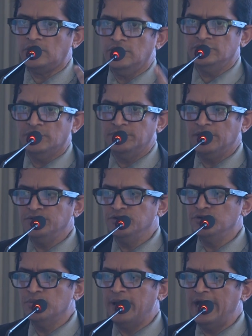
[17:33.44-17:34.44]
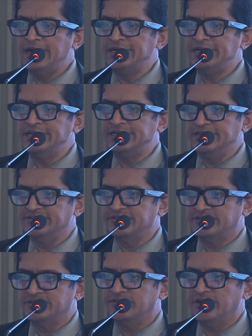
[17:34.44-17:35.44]
Sometimes you do a paired
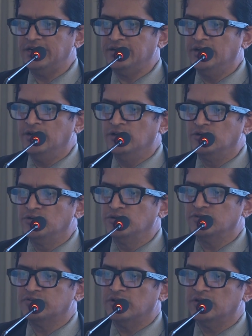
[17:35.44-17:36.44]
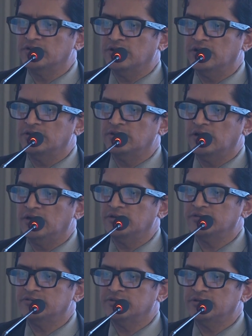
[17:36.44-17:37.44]
t-test, right?
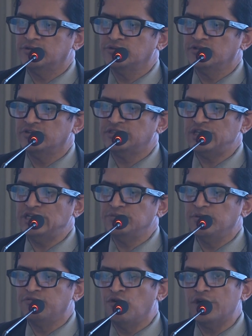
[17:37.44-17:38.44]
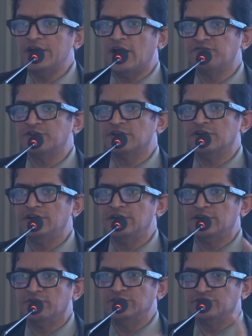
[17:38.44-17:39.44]
It uses a change before and after an
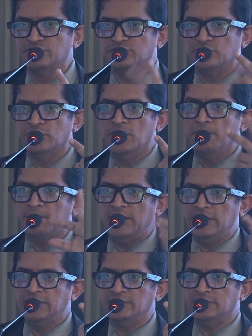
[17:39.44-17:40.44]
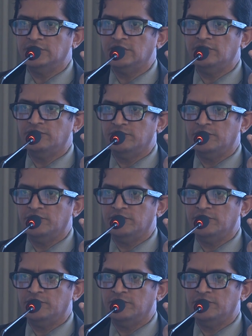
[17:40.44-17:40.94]
intervention. So, pehle kitna tha?